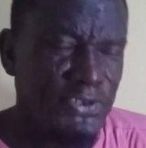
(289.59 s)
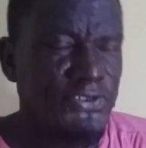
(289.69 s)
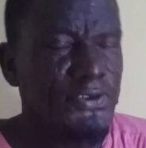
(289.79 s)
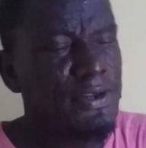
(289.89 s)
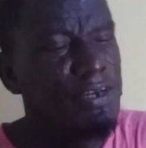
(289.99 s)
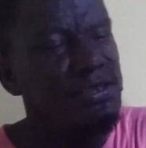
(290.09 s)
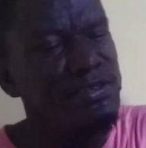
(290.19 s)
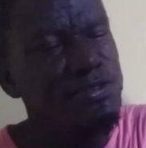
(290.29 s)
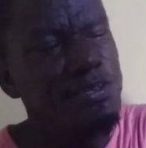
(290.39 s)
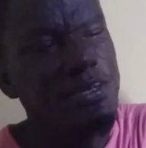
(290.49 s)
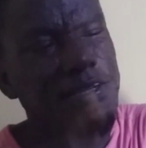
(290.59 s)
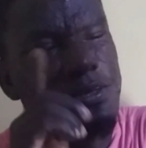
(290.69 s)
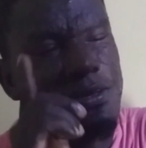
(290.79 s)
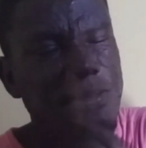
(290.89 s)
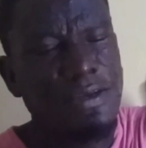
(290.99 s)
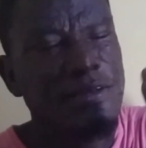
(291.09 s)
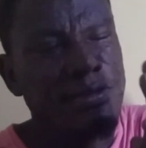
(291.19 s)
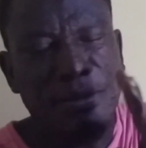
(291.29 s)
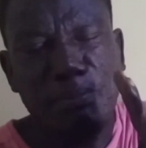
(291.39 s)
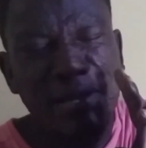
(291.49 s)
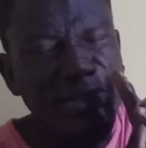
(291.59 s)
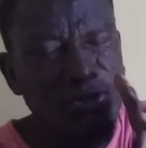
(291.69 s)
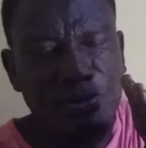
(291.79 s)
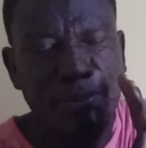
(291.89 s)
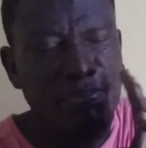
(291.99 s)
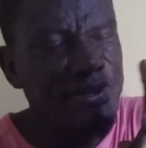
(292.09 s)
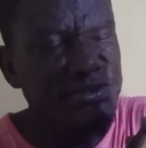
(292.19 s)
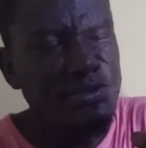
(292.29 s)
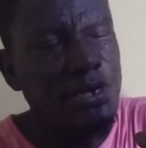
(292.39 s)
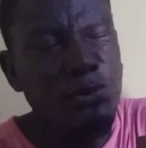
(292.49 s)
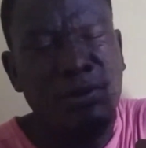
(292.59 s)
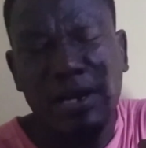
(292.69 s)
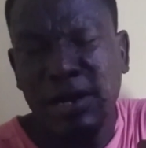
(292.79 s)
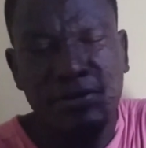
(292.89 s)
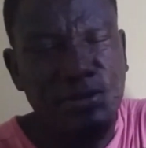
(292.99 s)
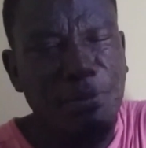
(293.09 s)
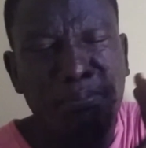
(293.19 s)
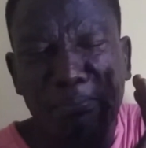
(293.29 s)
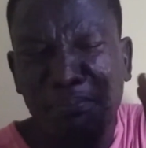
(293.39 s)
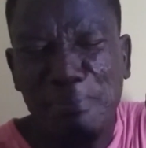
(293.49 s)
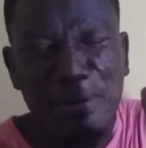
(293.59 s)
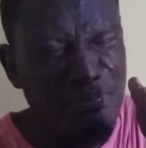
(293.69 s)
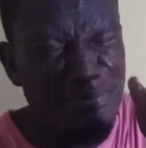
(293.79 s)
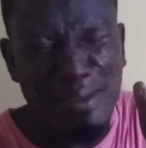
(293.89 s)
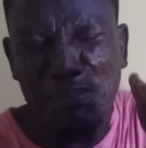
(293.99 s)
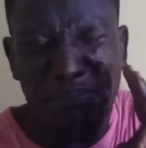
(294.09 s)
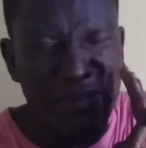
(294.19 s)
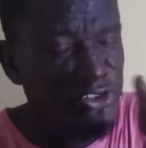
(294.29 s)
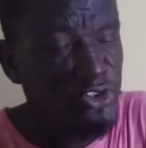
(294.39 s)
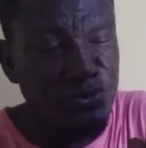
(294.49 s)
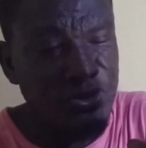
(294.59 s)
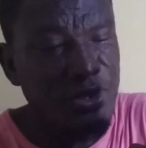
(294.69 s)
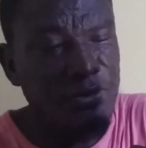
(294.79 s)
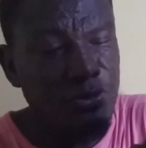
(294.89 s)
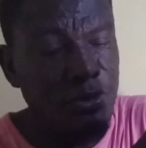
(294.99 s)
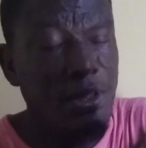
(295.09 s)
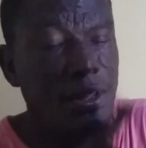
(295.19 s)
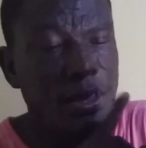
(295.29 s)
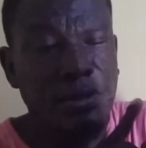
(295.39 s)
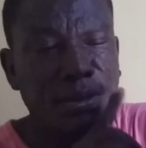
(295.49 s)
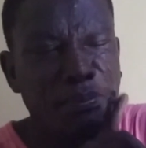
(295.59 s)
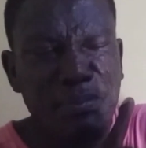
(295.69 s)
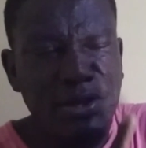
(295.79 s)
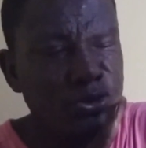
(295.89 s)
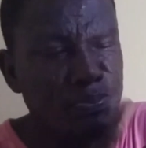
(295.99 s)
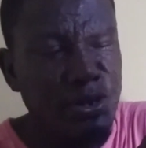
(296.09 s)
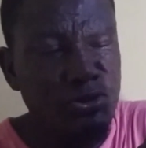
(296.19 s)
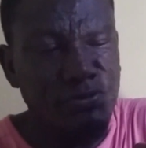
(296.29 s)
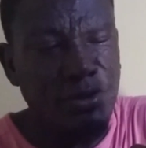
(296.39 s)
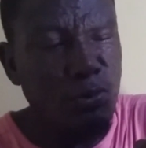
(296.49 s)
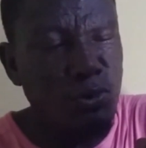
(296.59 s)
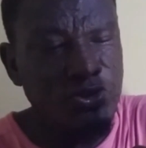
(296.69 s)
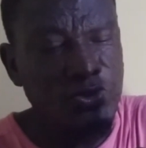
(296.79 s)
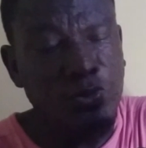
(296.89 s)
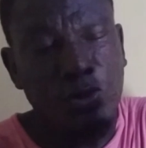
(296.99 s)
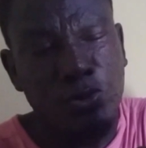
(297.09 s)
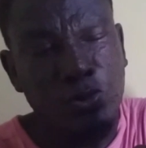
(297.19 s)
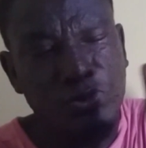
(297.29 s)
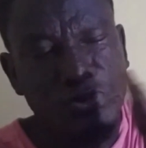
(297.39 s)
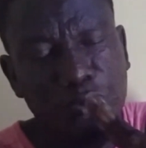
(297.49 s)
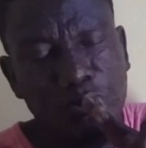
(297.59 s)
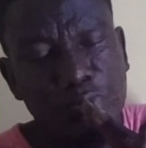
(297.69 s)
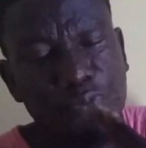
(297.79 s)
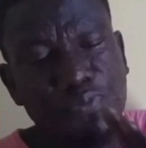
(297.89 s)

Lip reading: So let's just say the person that will carry the majority of the major part of the awards will all go to